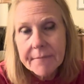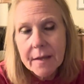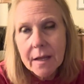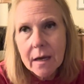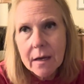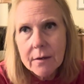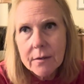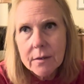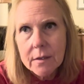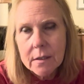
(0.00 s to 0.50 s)

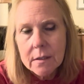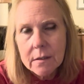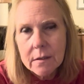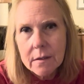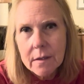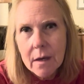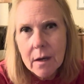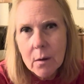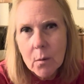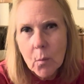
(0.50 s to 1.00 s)
I think
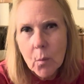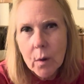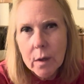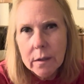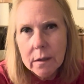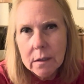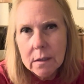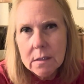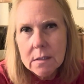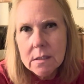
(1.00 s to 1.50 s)
that
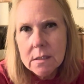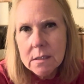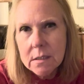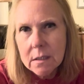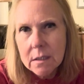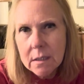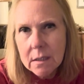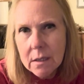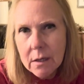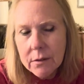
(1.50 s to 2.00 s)
one leads to
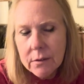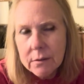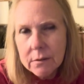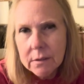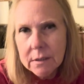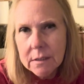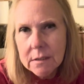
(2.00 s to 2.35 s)
the other,